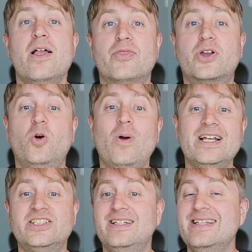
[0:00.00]
The
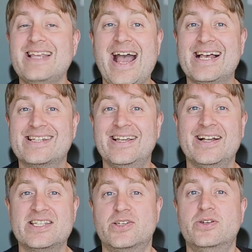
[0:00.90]
question is asking
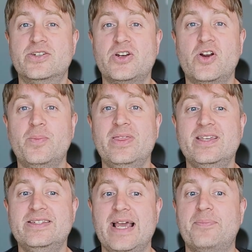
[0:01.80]
us to determine the
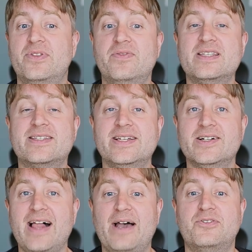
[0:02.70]
depth of the
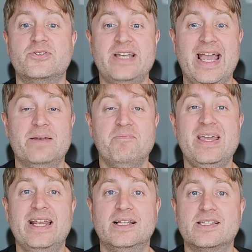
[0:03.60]
seal after 10
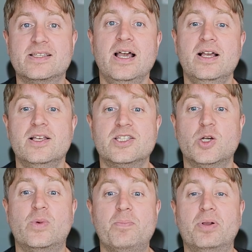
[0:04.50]
minutes, so
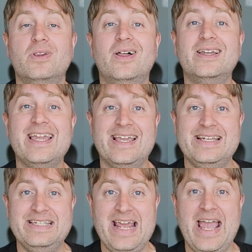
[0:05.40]
we plug
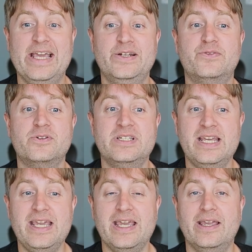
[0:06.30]
in 10 for
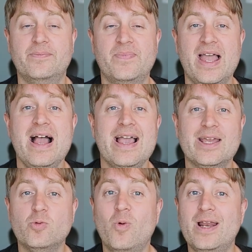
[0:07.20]
t.
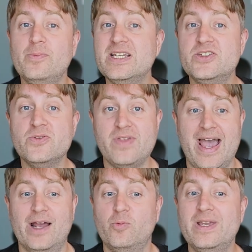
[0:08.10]
And when we do
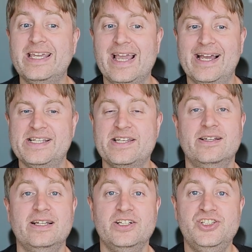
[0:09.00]
that, we get
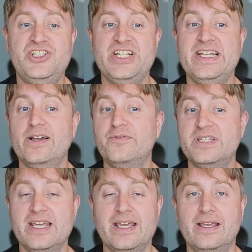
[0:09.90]
g of
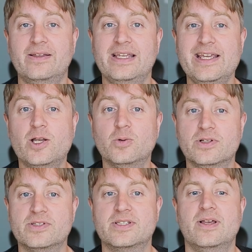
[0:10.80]
t
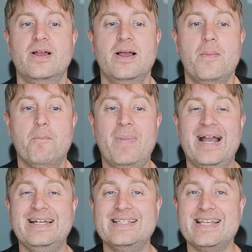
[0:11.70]
equals
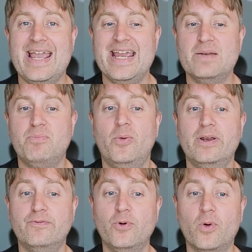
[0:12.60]
minus
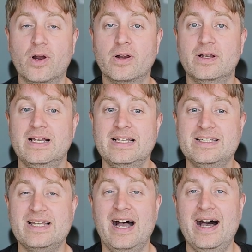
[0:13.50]
8.4
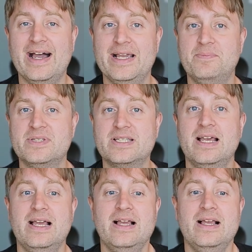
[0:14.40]
times